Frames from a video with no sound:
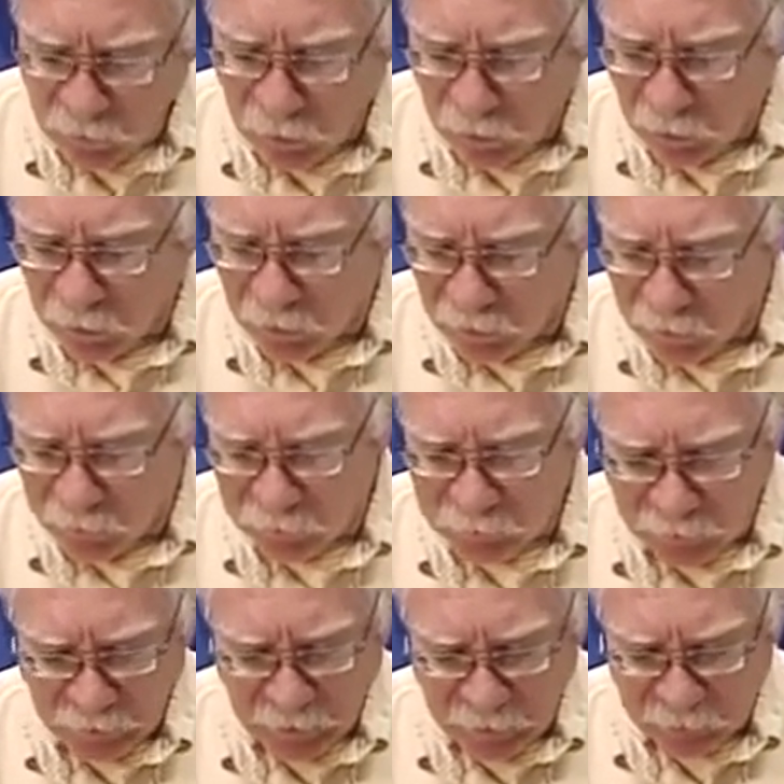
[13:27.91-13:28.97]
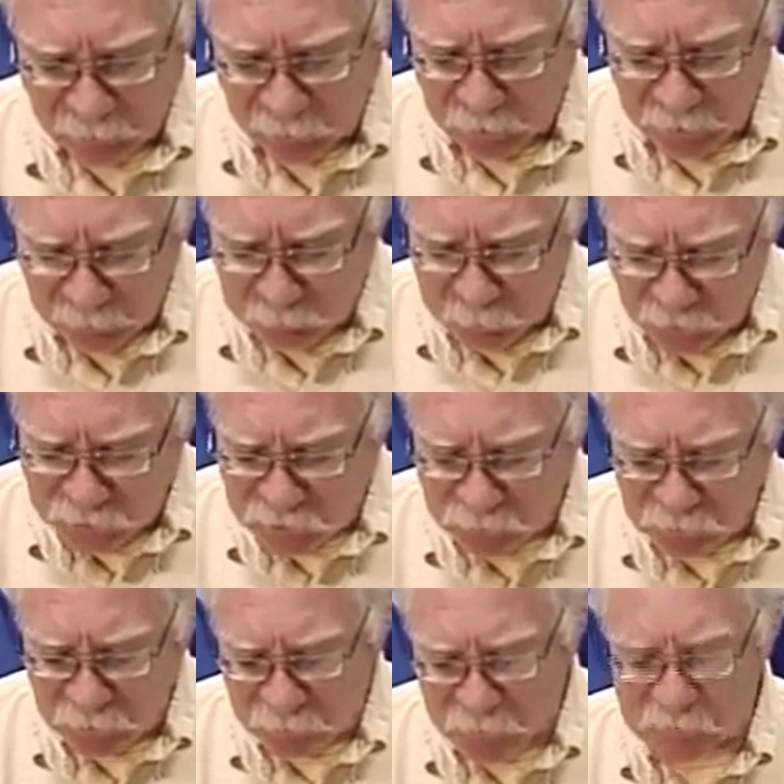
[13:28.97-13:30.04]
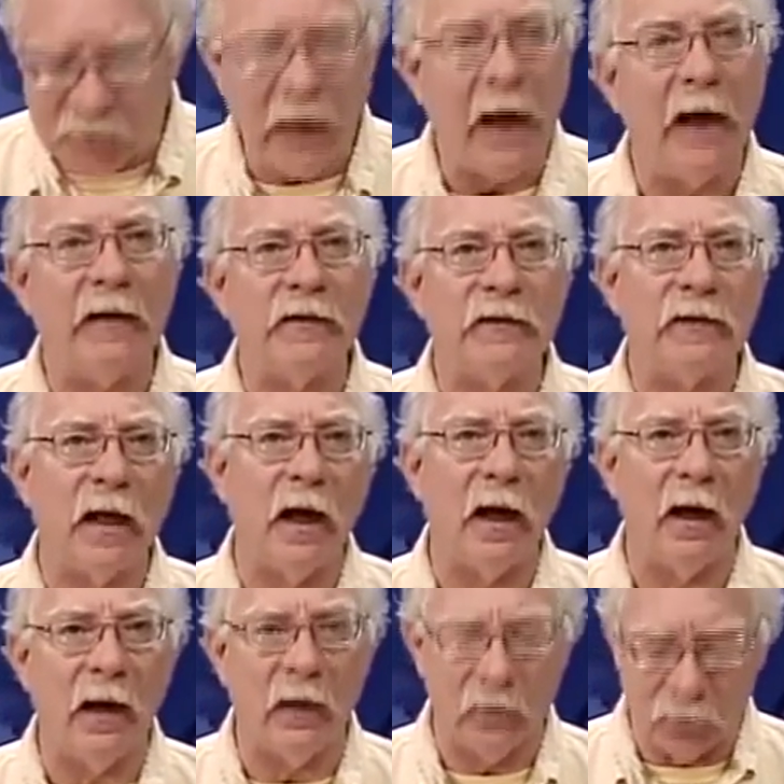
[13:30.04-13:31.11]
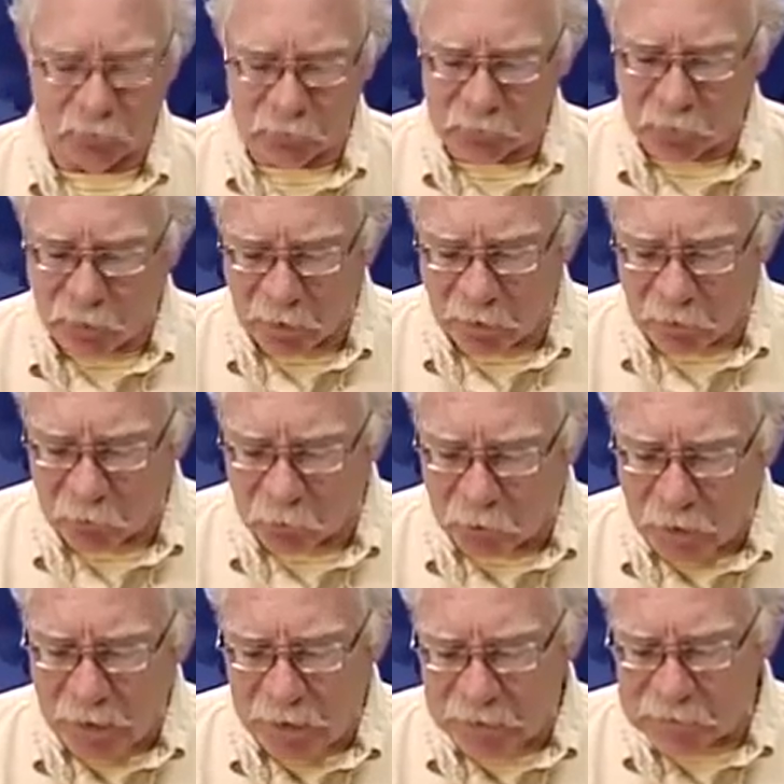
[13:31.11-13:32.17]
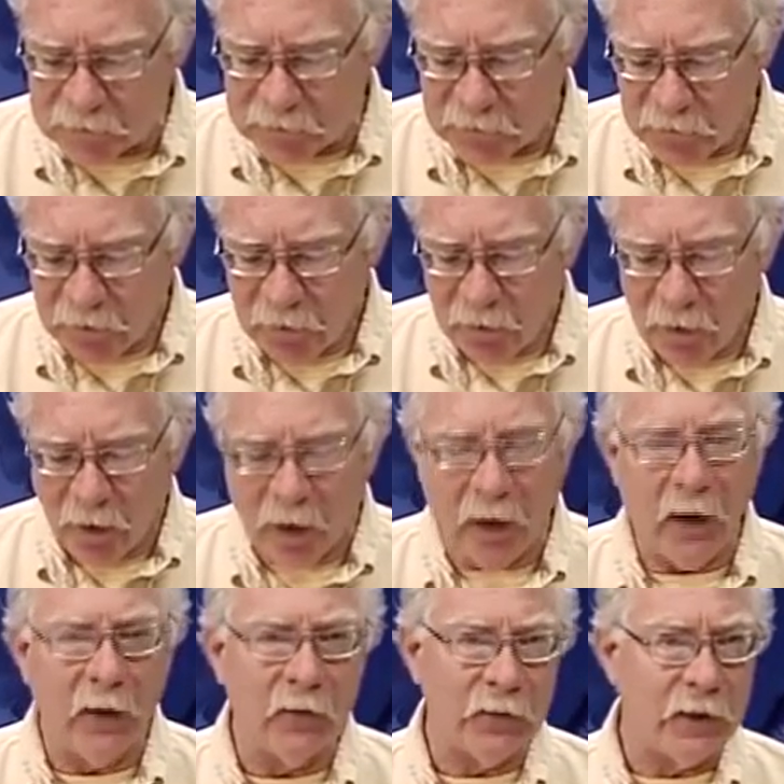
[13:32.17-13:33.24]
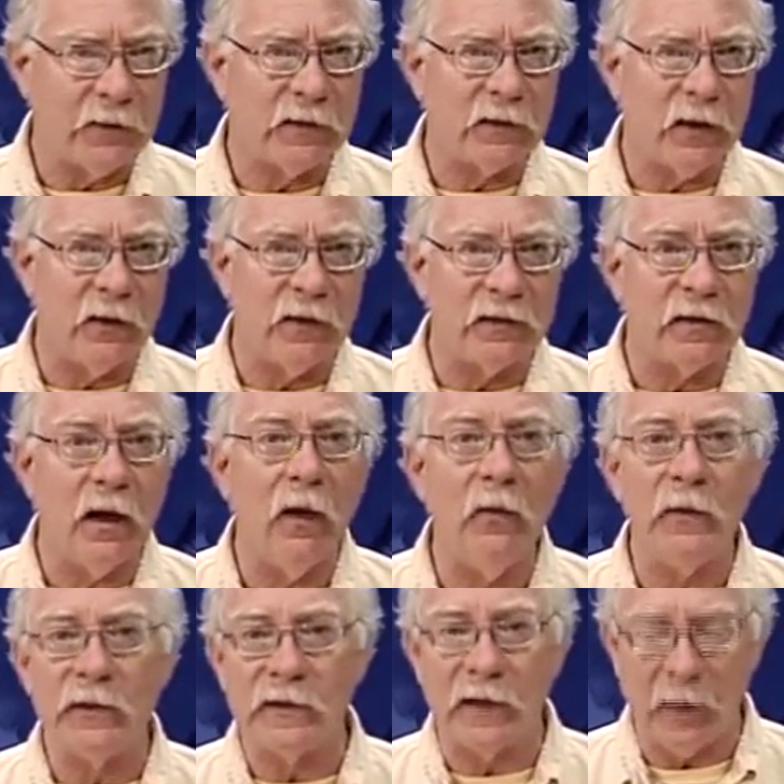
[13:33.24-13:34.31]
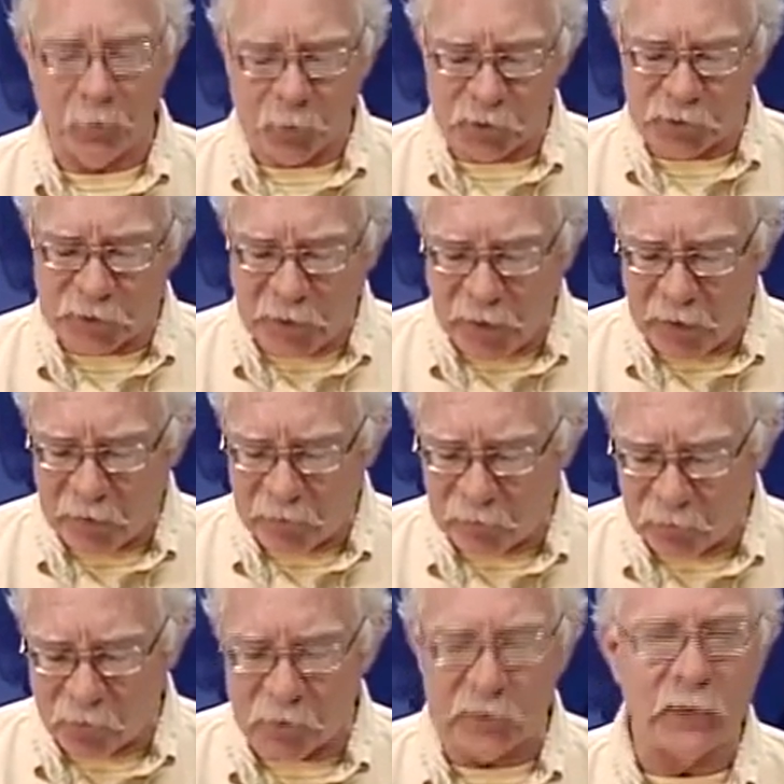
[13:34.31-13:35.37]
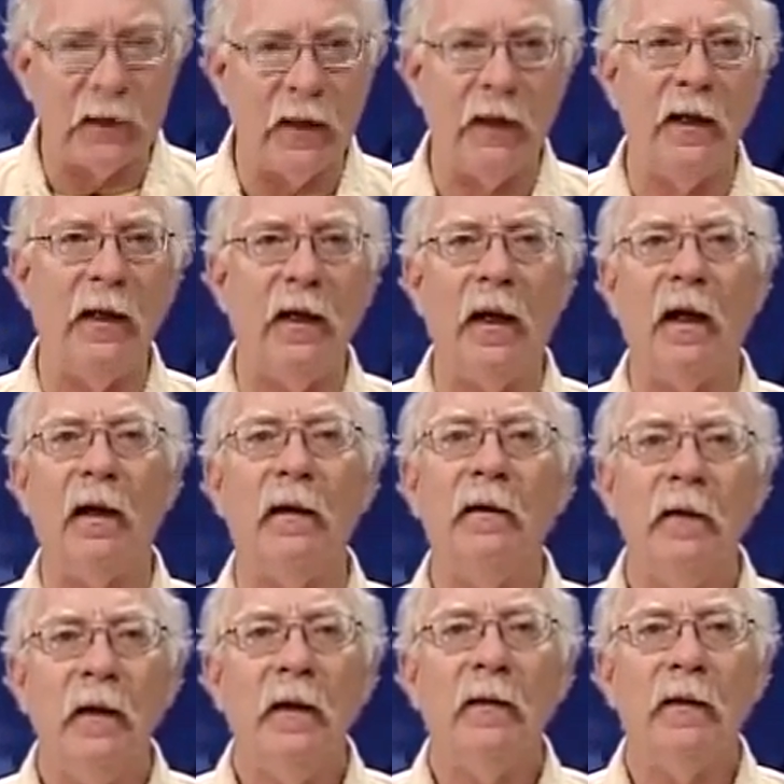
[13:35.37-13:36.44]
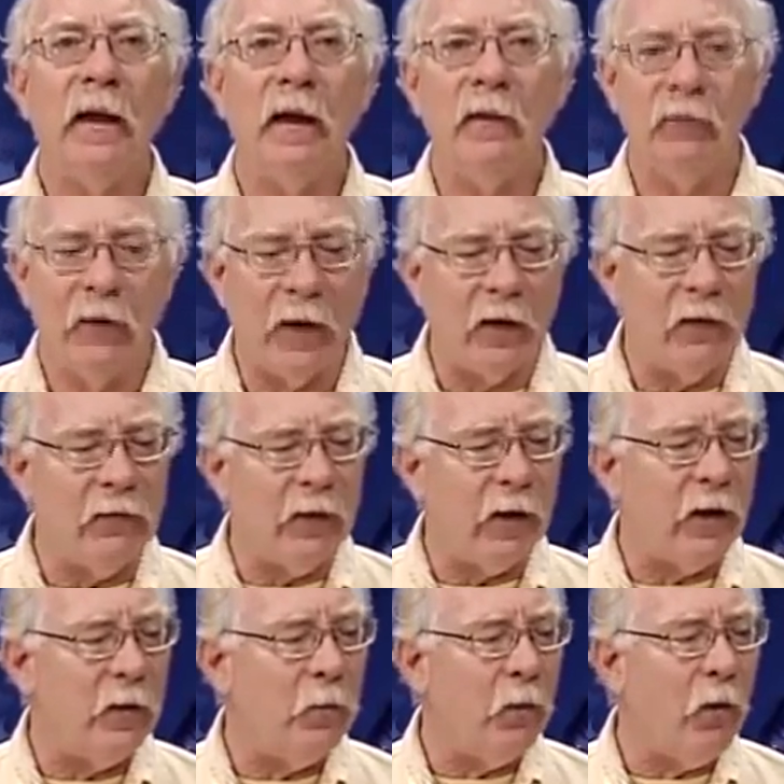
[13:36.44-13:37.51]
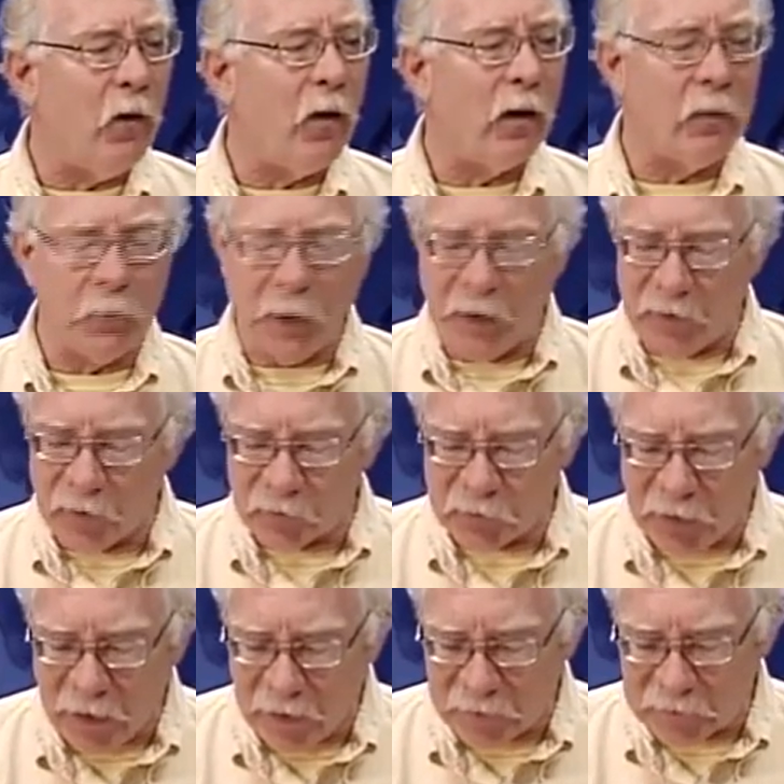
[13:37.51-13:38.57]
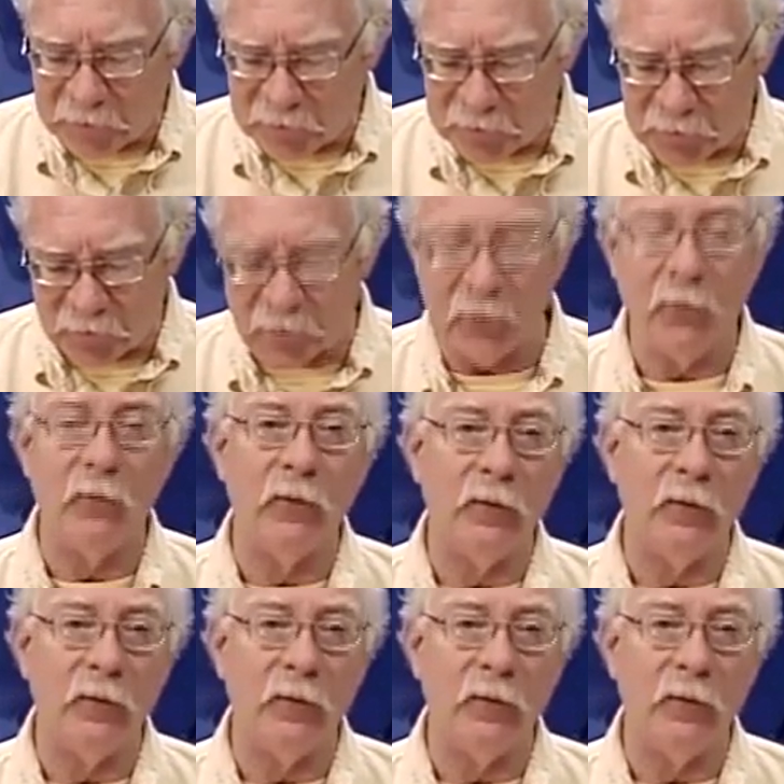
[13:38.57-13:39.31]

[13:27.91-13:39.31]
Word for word: uh, they have a bunch of different tax uh, uh, rates. that start as low as 10%. Of course, the, the very, very poor pay no taxes, or